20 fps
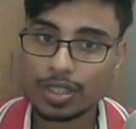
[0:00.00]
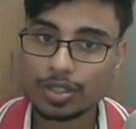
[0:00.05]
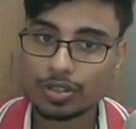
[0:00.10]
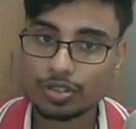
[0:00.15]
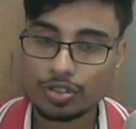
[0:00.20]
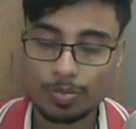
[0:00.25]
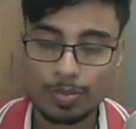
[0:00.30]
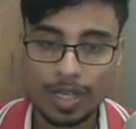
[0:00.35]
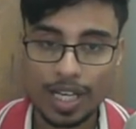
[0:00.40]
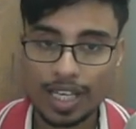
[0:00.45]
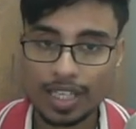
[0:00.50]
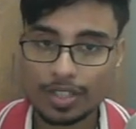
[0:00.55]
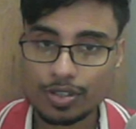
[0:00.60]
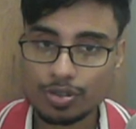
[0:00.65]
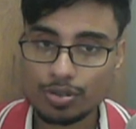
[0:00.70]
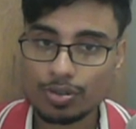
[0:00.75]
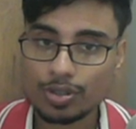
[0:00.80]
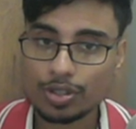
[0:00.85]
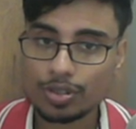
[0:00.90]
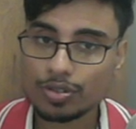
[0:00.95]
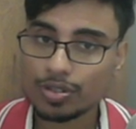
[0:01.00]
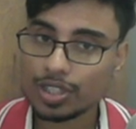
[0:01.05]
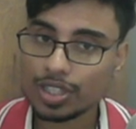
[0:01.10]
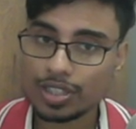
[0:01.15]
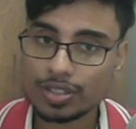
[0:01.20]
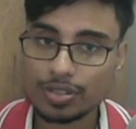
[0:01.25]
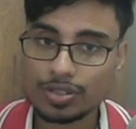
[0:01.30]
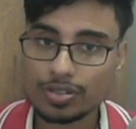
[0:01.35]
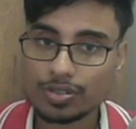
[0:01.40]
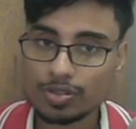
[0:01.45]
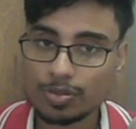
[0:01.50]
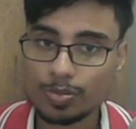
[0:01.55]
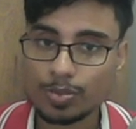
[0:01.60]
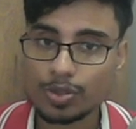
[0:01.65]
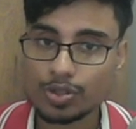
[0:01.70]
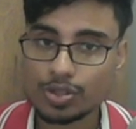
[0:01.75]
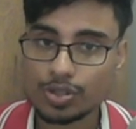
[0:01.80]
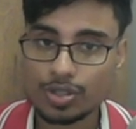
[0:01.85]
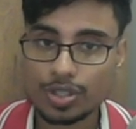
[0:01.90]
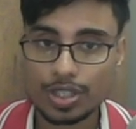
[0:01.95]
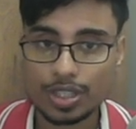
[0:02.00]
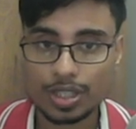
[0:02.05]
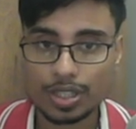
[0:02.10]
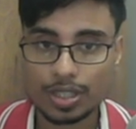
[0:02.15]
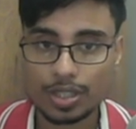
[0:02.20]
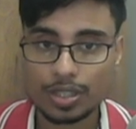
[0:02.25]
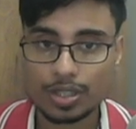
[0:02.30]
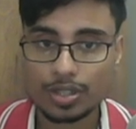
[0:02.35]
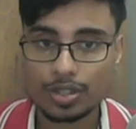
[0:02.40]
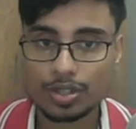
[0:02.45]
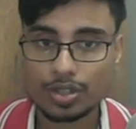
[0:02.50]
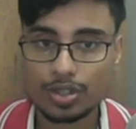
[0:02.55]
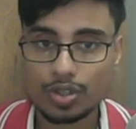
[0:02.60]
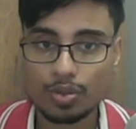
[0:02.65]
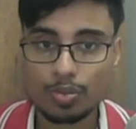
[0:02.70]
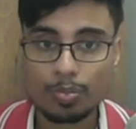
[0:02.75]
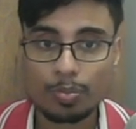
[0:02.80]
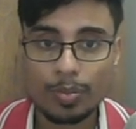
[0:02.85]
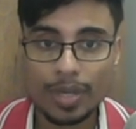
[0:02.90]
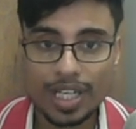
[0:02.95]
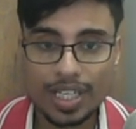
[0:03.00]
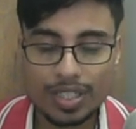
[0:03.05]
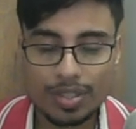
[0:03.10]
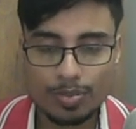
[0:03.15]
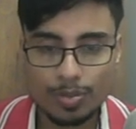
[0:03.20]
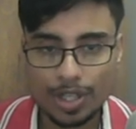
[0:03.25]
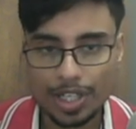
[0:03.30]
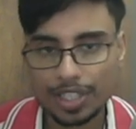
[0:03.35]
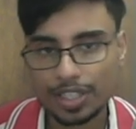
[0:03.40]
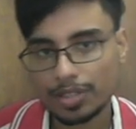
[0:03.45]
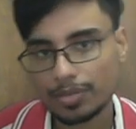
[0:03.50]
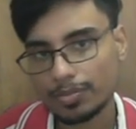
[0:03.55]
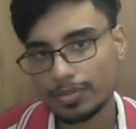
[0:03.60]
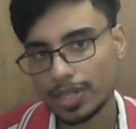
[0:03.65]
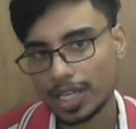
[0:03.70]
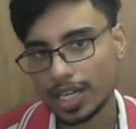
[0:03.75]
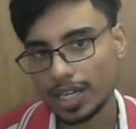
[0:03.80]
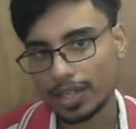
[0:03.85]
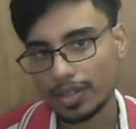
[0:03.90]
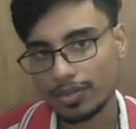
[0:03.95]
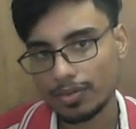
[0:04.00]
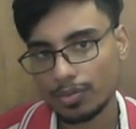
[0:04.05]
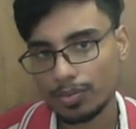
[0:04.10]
So black is going to take this opportunity to mate white and black,